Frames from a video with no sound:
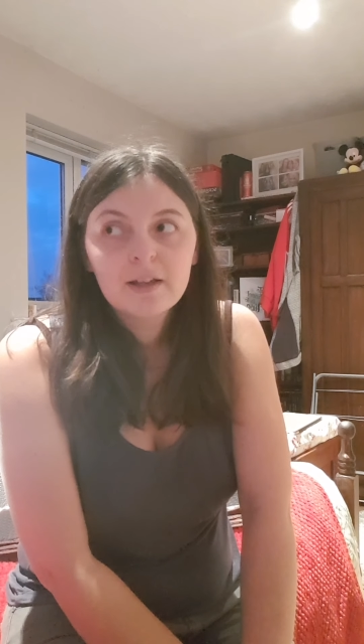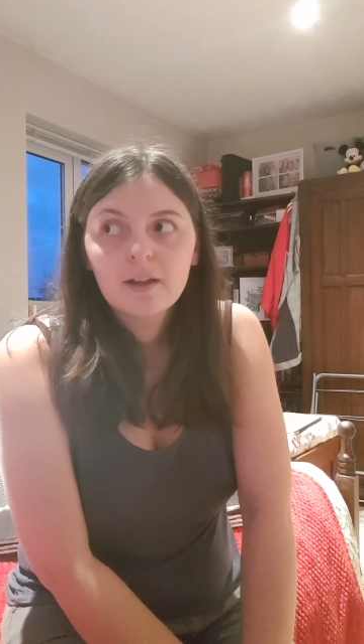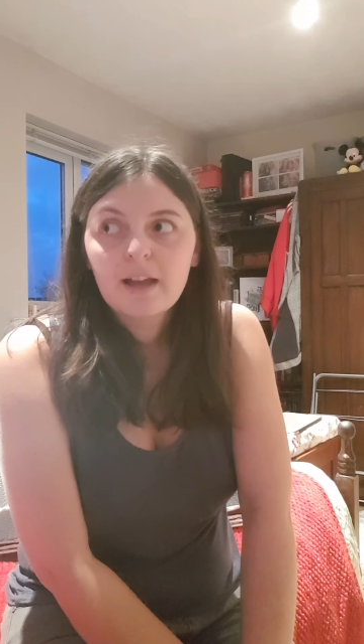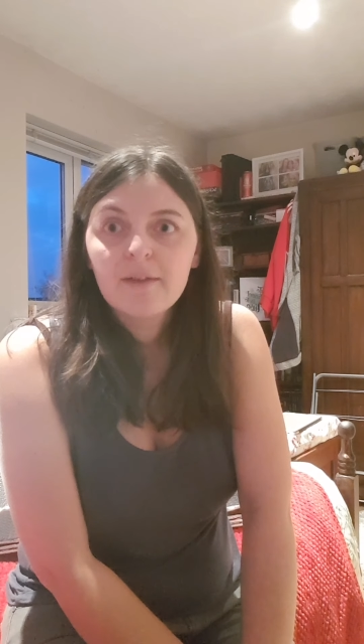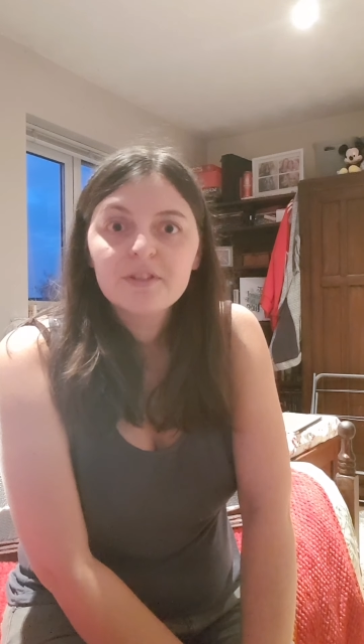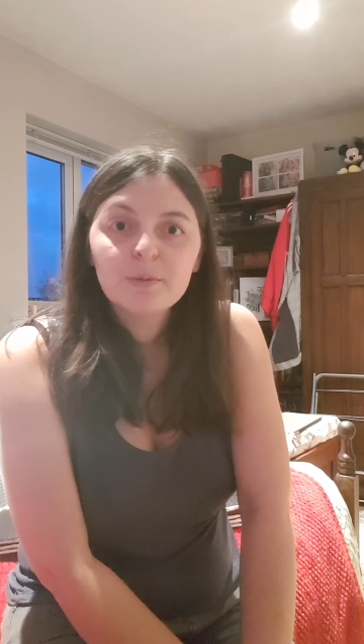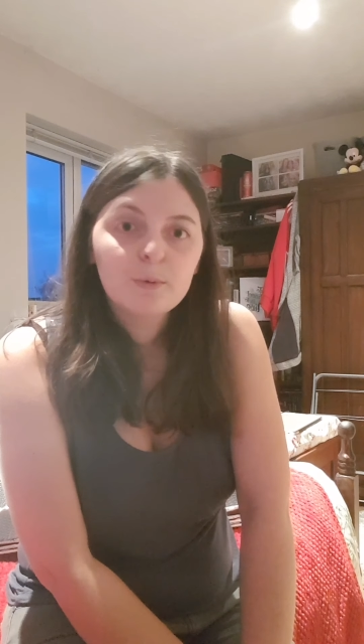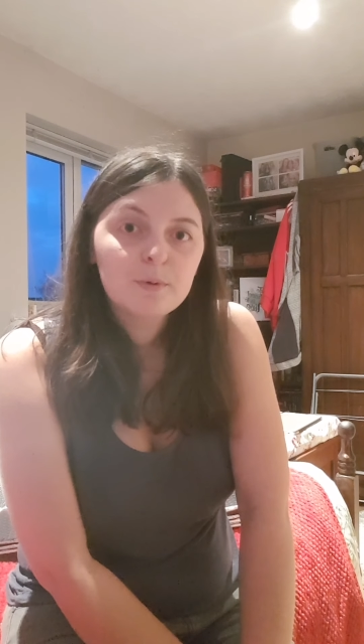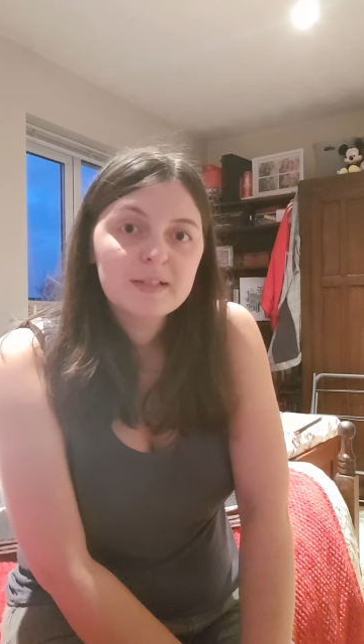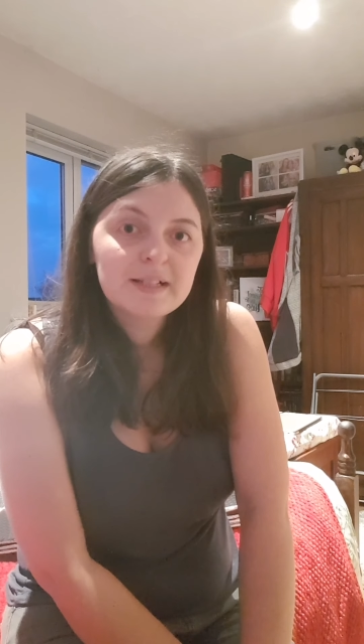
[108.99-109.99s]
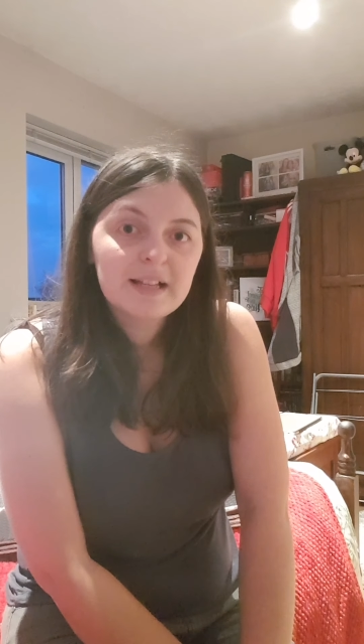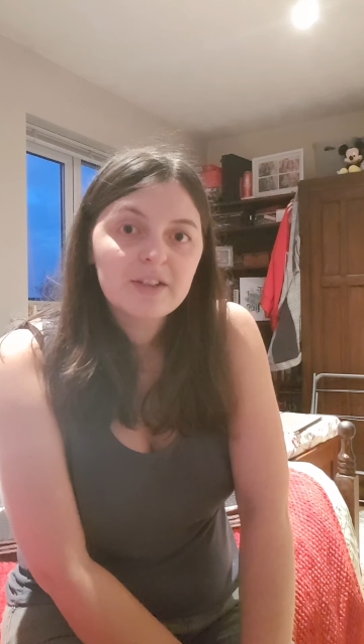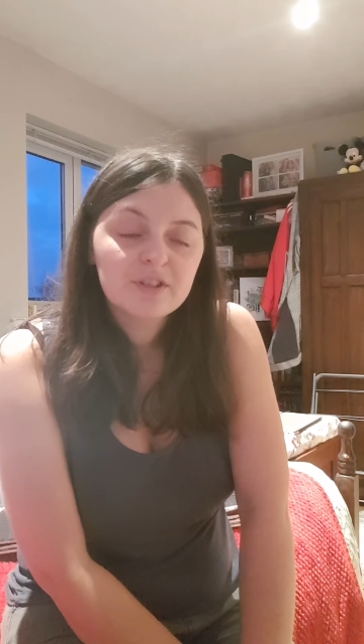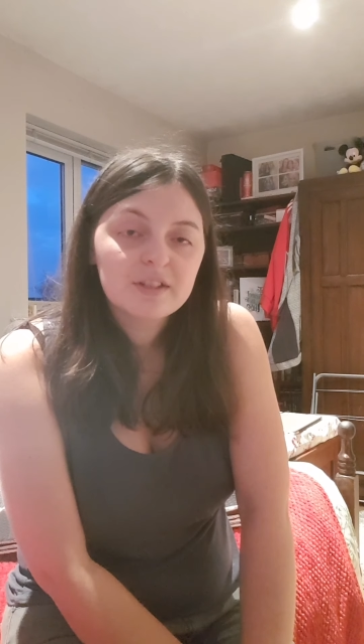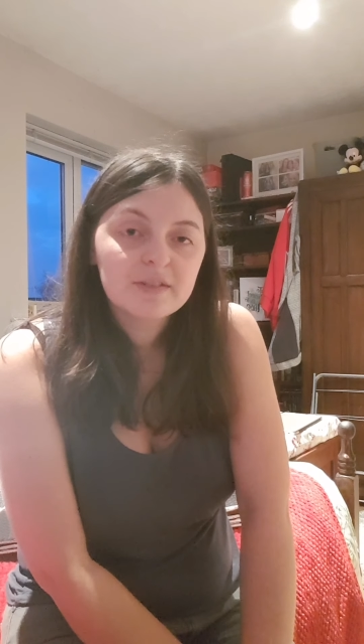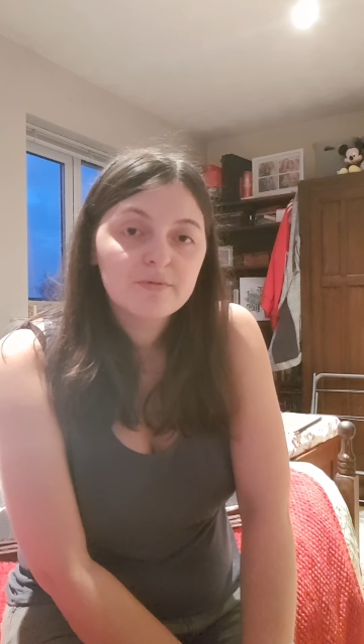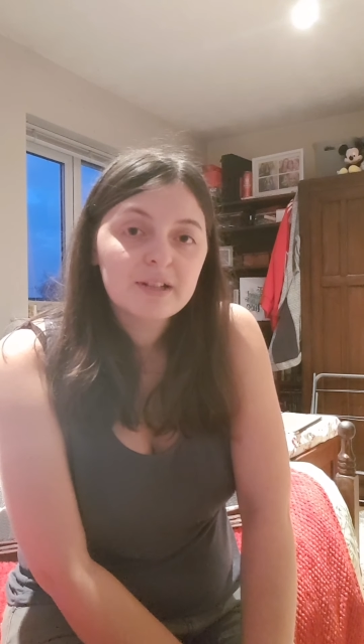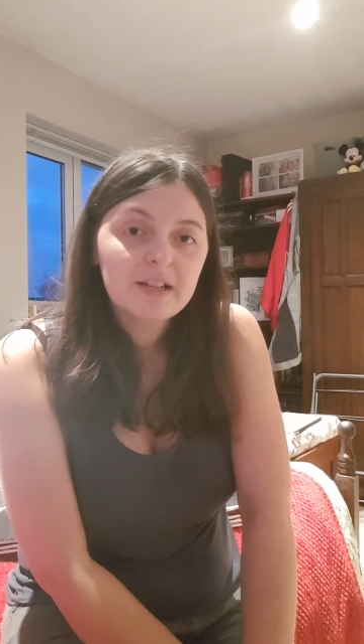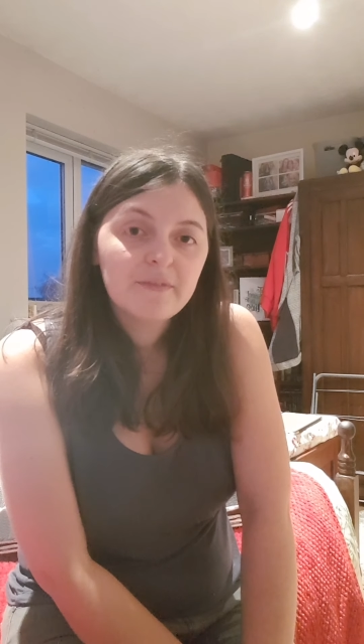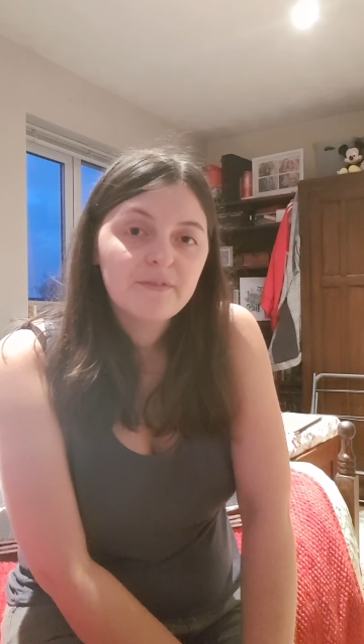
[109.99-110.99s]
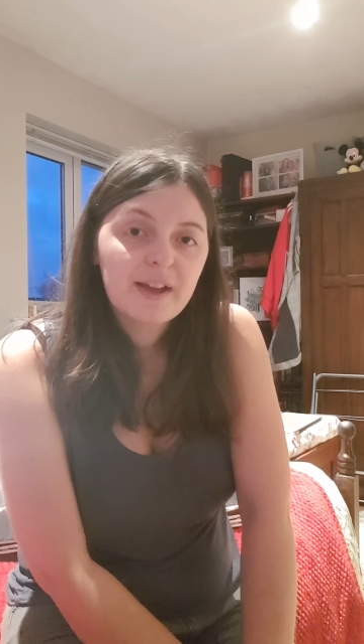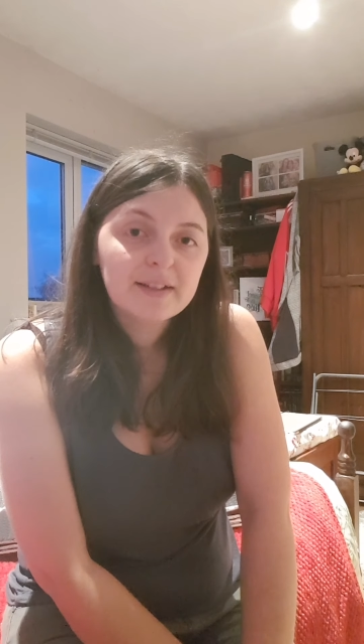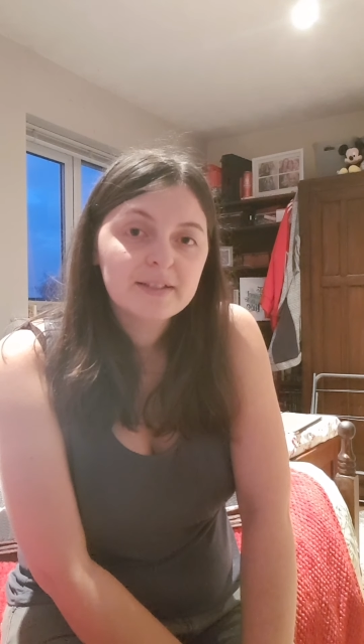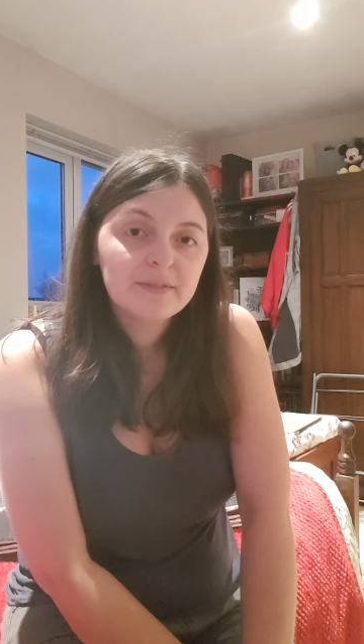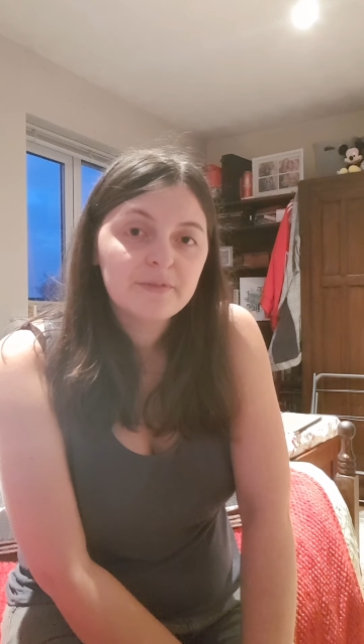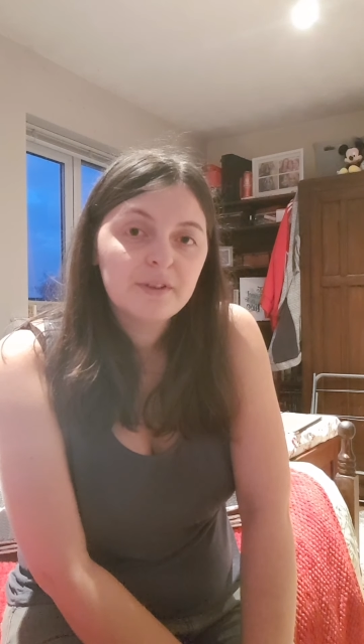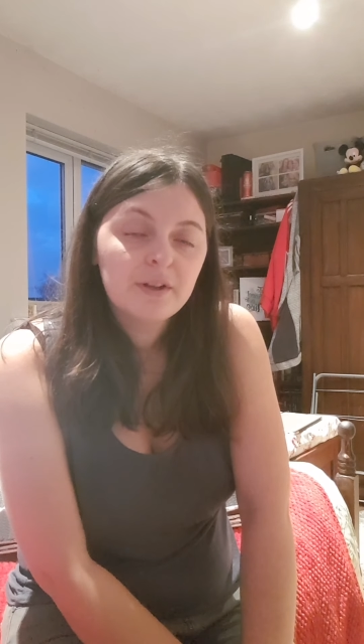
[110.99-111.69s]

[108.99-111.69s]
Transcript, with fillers: Cavity wall insulation is a really effective